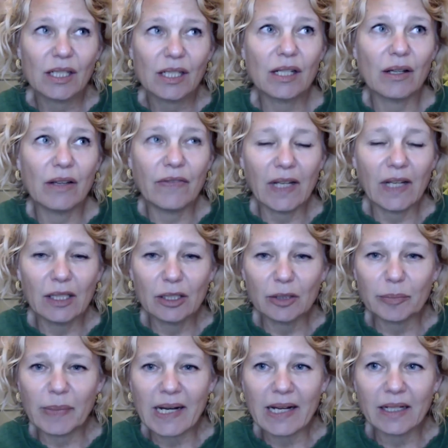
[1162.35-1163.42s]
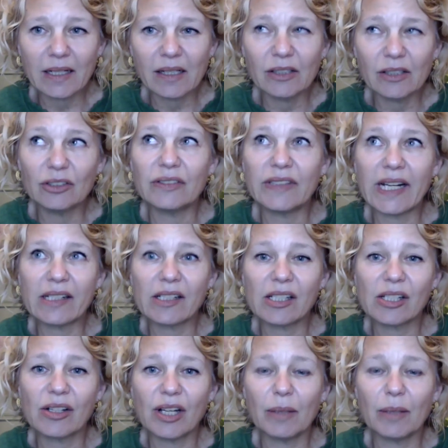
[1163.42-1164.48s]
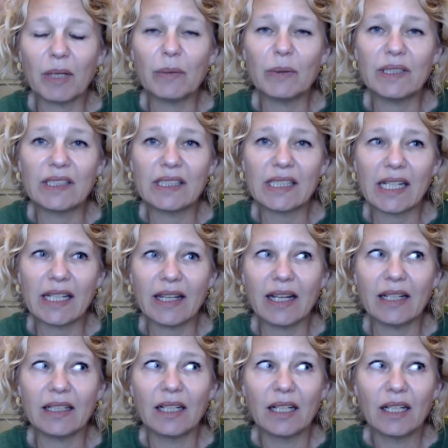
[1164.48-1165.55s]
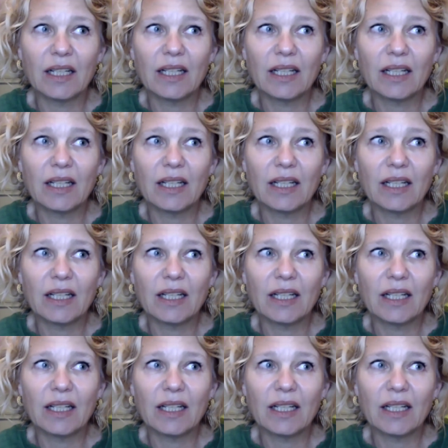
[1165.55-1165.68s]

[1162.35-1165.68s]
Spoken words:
So if I look back to that time, I would say that,